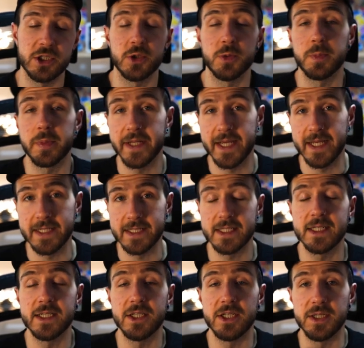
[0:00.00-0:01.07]
place
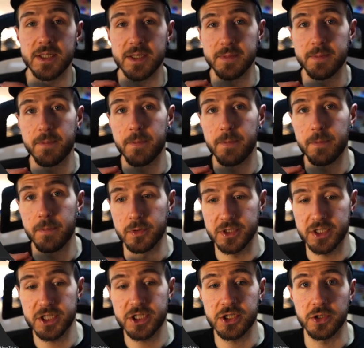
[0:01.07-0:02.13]
the
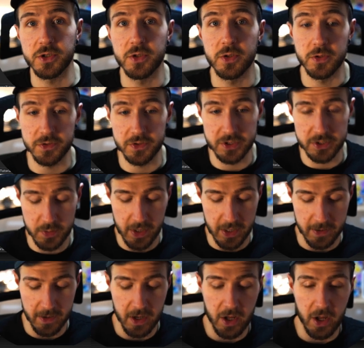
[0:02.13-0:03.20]
position on the
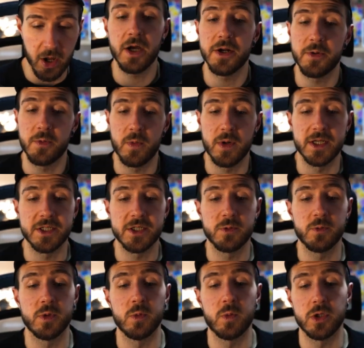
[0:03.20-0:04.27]
screen. Otherwise,
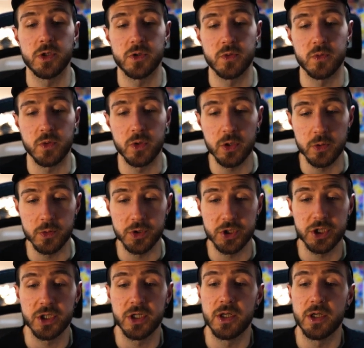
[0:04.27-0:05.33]
we want to
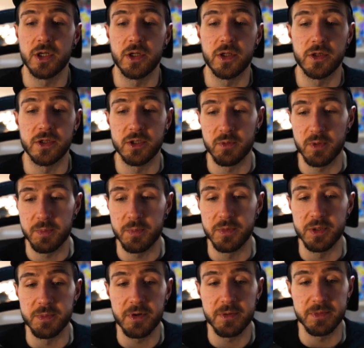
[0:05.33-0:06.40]
launch the
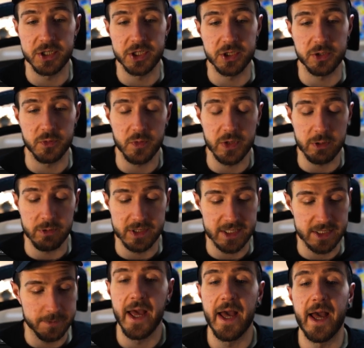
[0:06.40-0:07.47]
permission
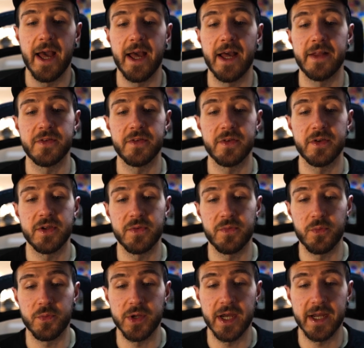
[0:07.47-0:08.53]
request. And if
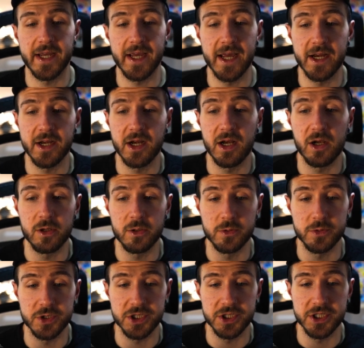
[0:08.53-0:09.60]
we again
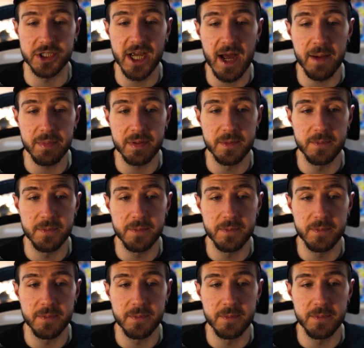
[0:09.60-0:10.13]
launch the app,